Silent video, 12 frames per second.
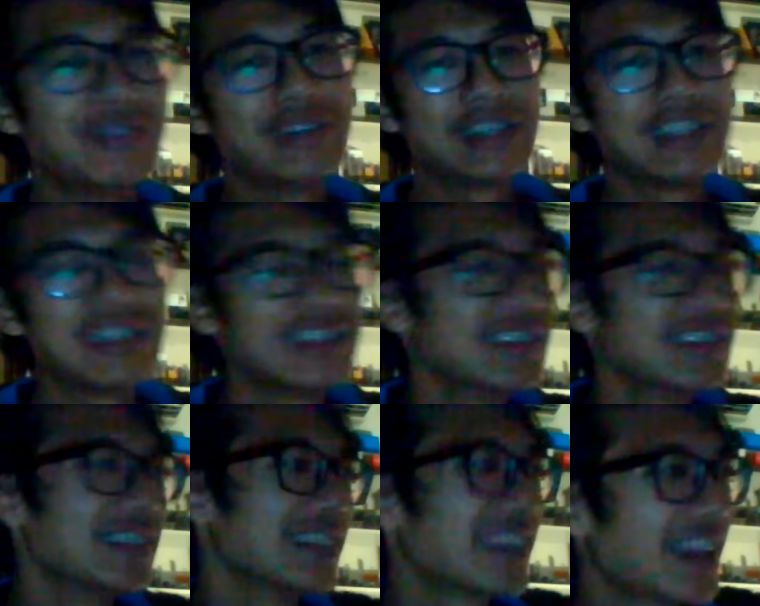really
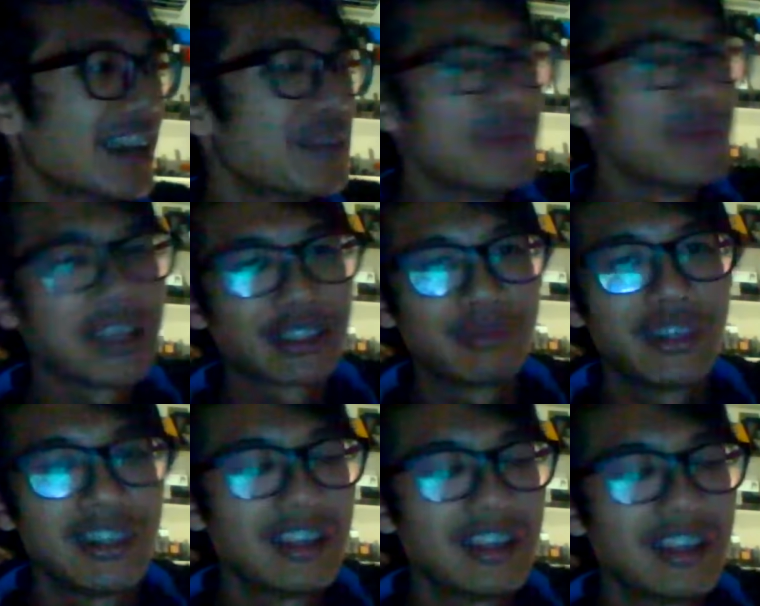kind of makes
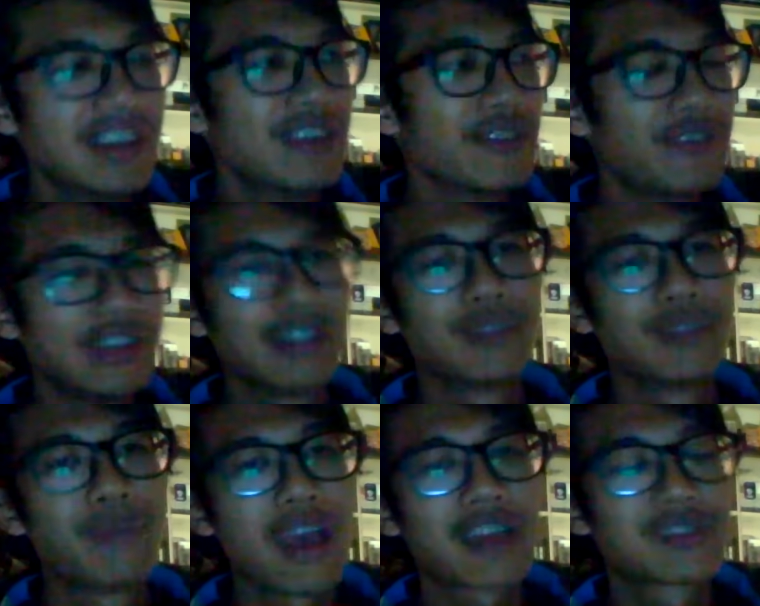me feel
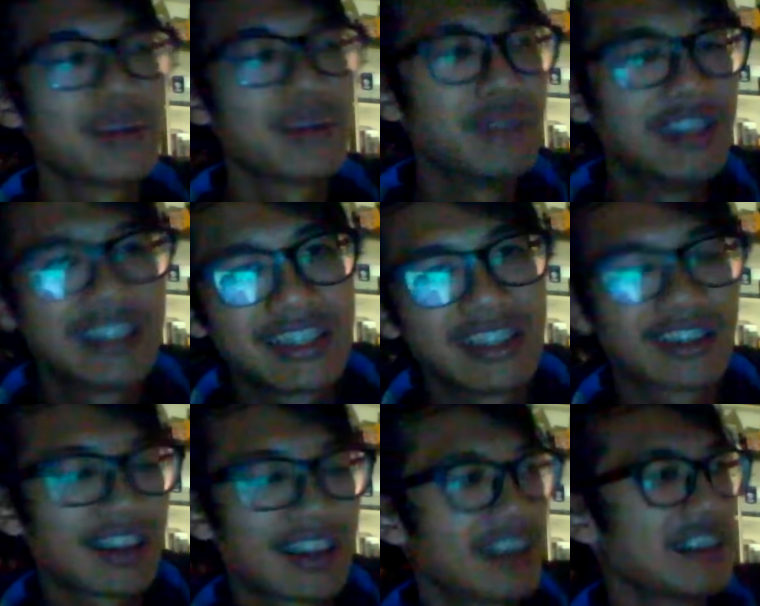back
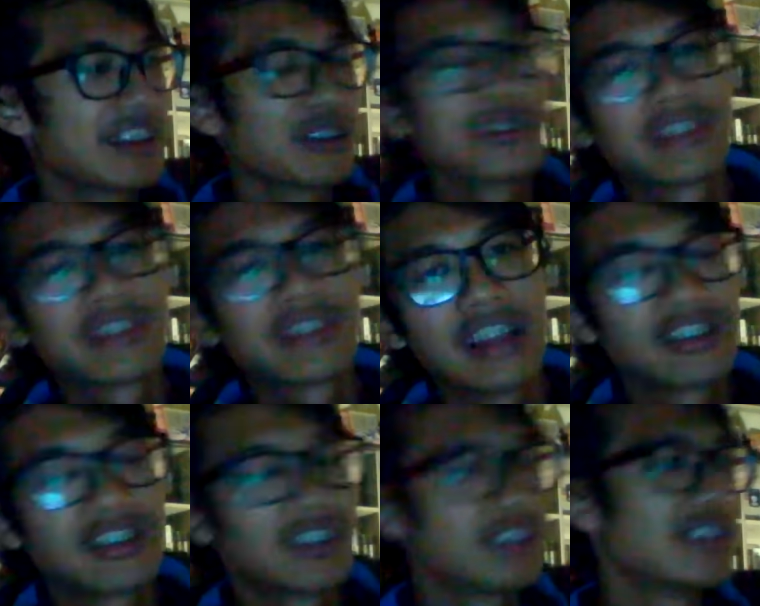reminiscent, kind of like
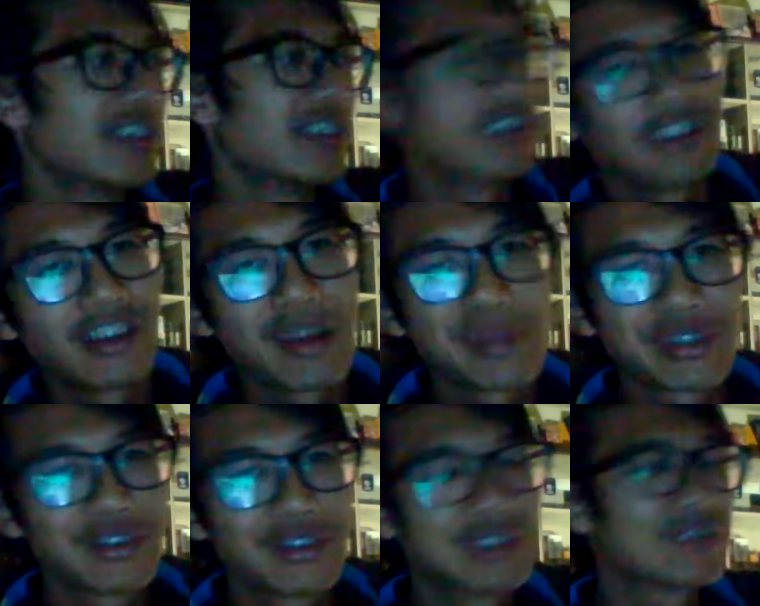nostalgia to the earlier
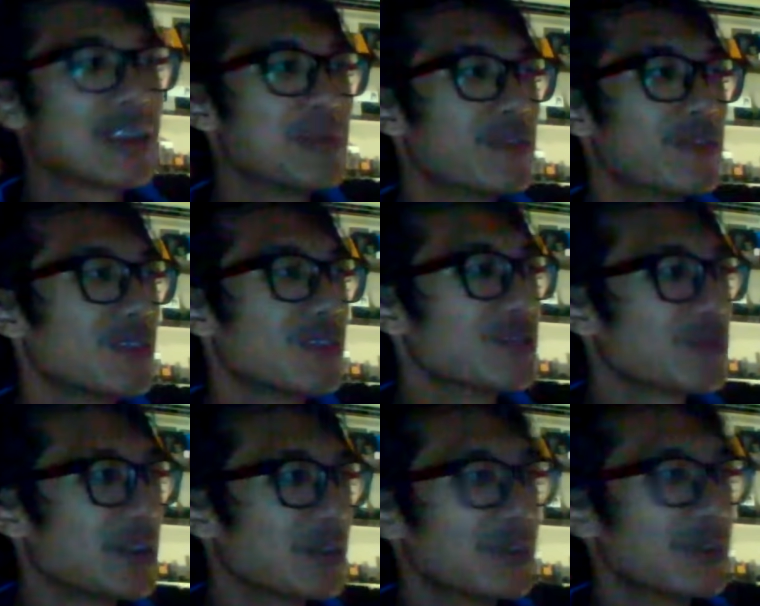episodes of Game of Thrones,
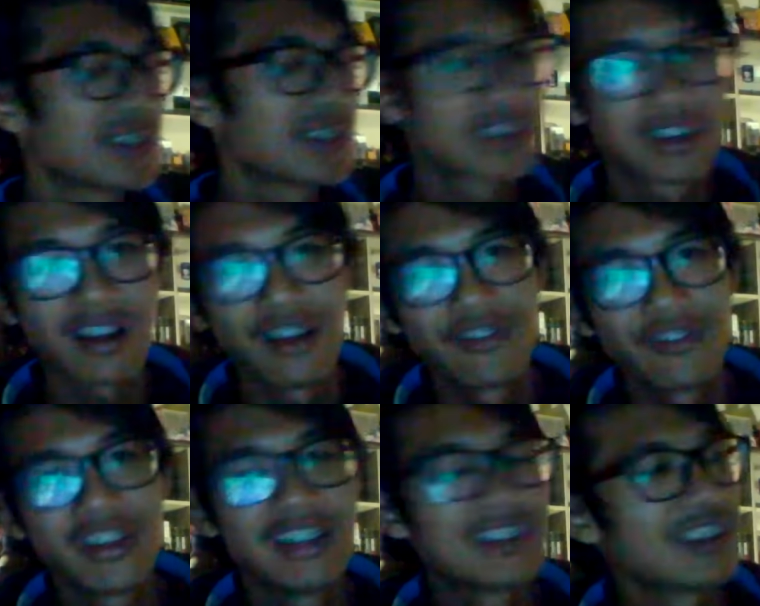where it was her
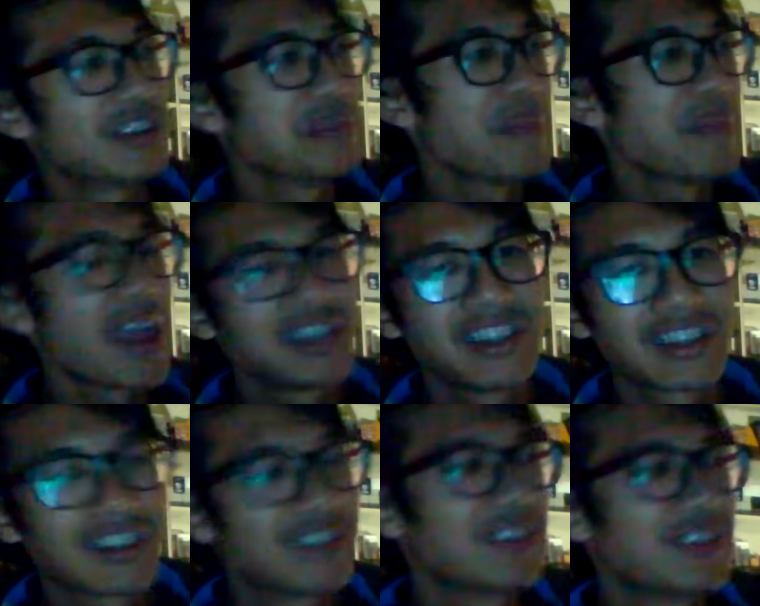confidence and her
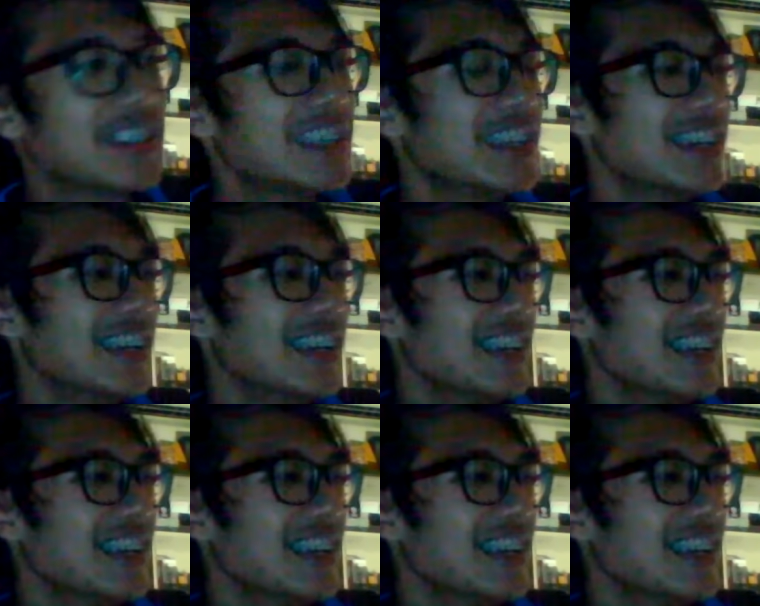magic that really